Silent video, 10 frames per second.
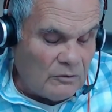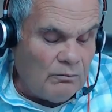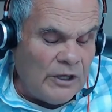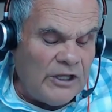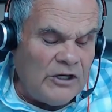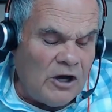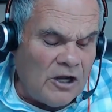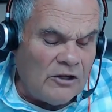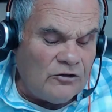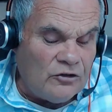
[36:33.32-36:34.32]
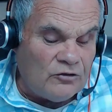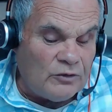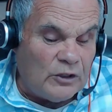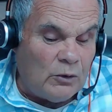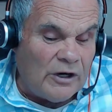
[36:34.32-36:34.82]
many colleges
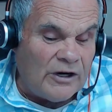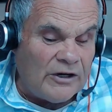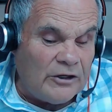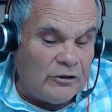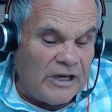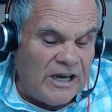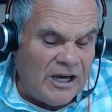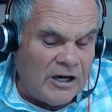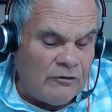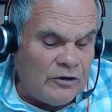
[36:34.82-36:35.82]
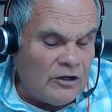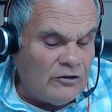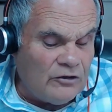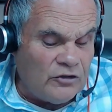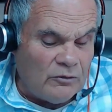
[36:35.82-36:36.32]
require you to have
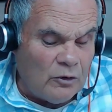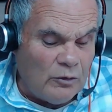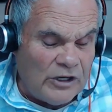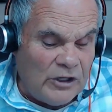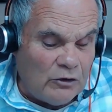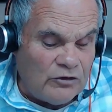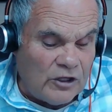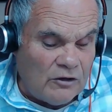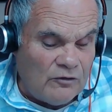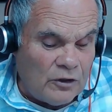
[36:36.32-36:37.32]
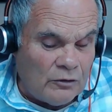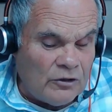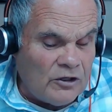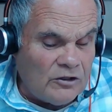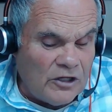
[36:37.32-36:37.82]
the general radio telephone
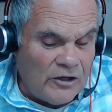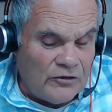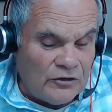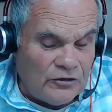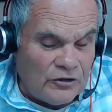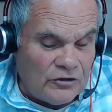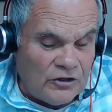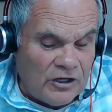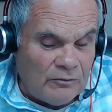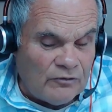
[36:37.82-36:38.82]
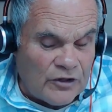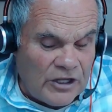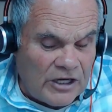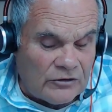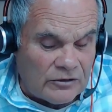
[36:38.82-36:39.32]
license exam for
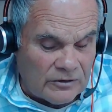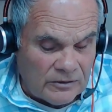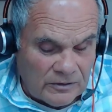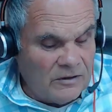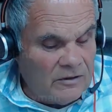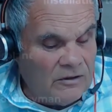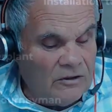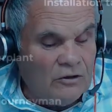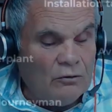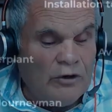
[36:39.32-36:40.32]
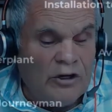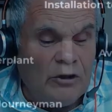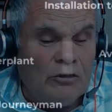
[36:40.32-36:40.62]
that. Radio